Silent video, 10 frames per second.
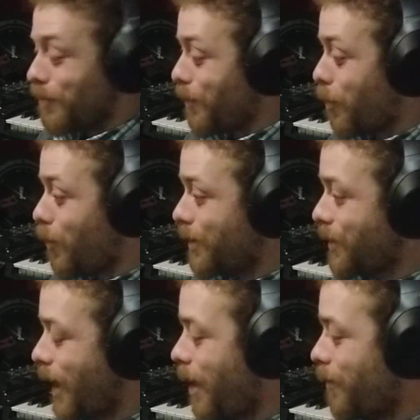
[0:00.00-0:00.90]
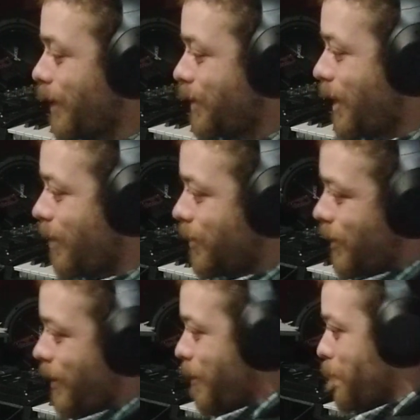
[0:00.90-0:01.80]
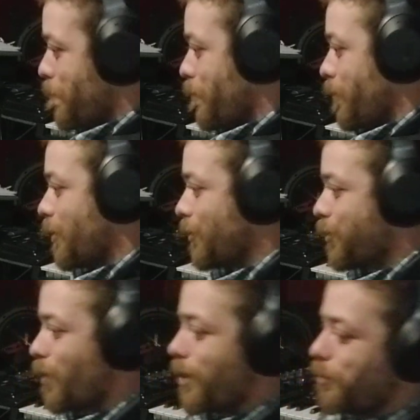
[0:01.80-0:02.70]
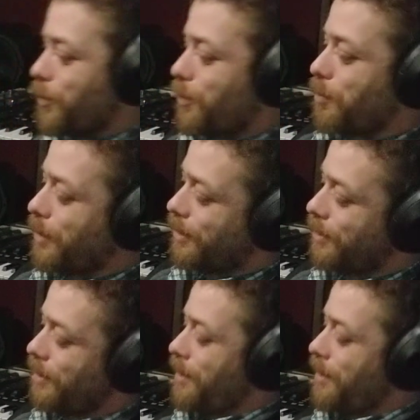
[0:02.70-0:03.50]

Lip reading: If I want a sound that sounds like, this is what I'm doing, man.